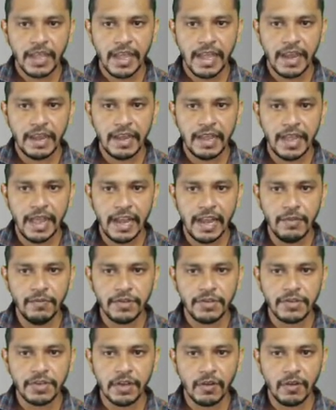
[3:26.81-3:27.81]
and
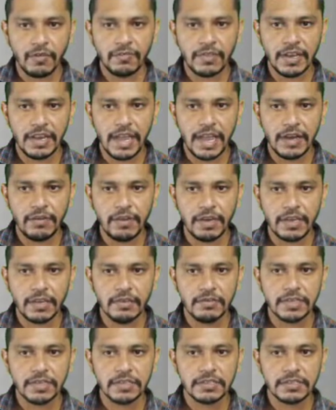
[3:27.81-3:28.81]
elevation of the line will
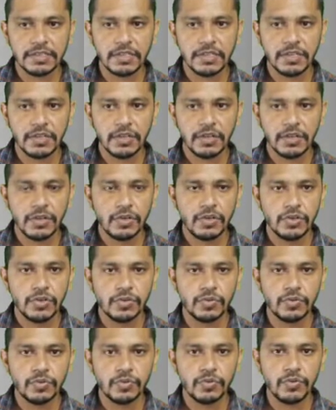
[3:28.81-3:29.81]
give us the
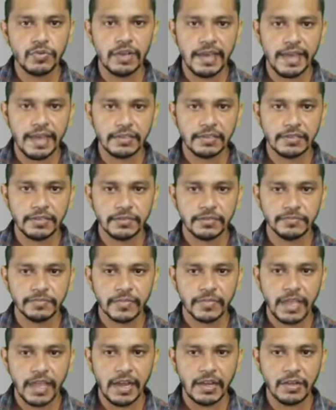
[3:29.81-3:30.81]
true length,
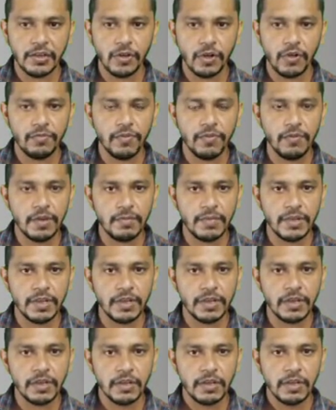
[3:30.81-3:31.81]
and top view will be
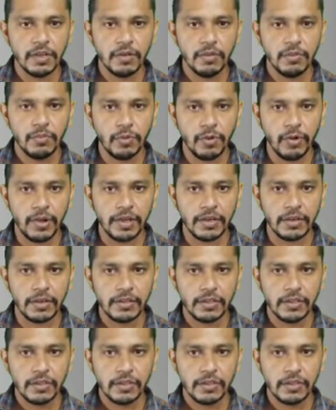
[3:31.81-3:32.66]
a point.